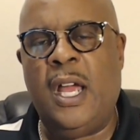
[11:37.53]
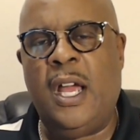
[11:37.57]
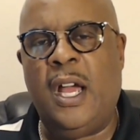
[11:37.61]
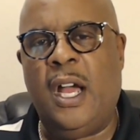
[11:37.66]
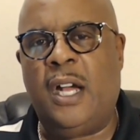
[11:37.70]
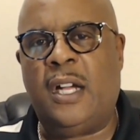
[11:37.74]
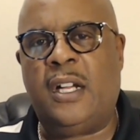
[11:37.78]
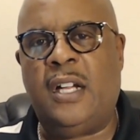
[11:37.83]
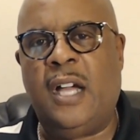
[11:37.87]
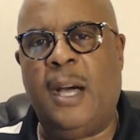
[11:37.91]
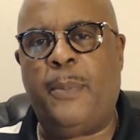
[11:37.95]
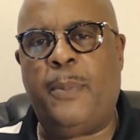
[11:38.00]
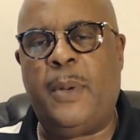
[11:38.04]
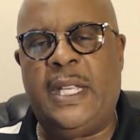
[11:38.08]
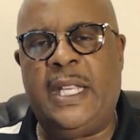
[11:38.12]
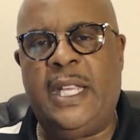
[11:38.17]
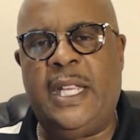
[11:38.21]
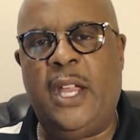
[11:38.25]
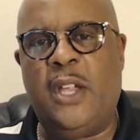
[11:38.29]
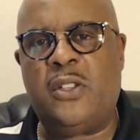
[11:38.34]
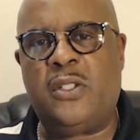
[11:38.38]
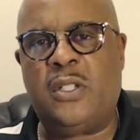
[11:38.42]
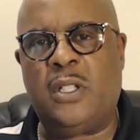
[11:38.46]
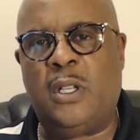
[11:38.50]
a couple of
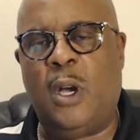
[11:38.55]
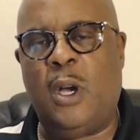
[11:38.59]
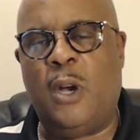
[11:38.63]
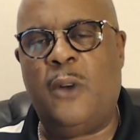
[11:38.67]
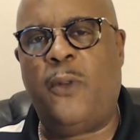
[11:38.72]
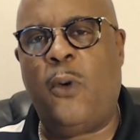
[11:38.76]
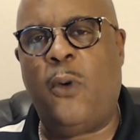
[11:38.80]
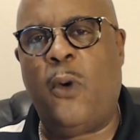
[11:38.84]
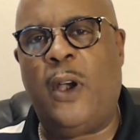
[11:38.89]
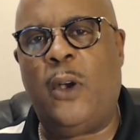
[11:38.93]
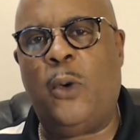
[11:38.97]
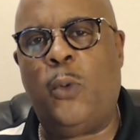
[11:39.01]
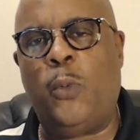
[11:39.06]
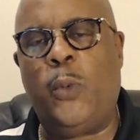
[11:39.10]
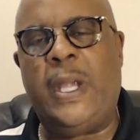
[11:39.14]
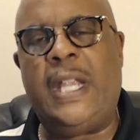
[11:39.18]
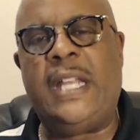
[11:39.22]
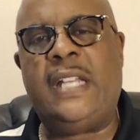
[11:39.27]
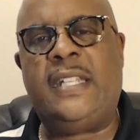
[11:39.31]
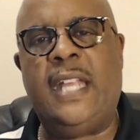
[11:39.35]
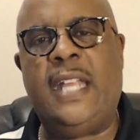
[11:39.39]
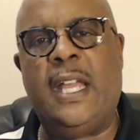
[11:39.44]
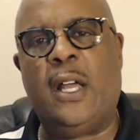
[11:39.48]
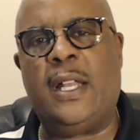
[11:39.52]
years ago for a
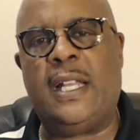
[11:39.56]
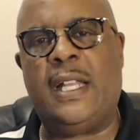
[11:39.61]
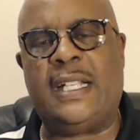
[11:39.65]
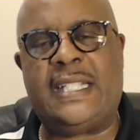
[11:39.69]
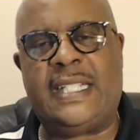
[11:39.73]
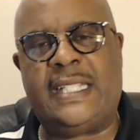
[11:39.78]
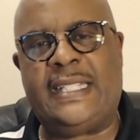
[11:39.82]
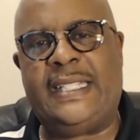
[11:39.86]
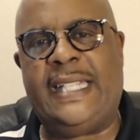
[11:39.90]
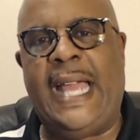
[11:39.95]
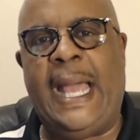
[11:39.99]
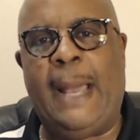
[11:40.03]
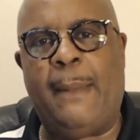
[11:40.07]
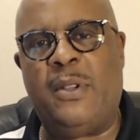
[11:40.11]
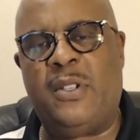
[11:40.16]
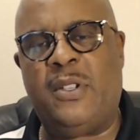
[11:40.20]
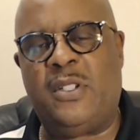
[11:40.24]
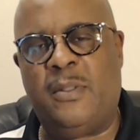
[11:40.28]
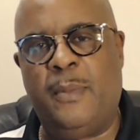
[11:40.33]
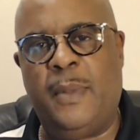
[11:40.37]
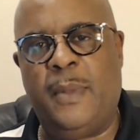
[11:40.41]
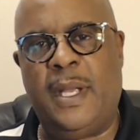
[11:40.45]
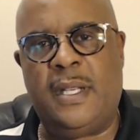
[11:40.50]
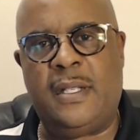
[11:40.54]
retail
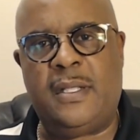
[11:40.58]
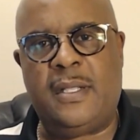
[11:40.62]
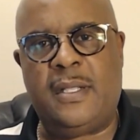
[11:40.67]
establishment.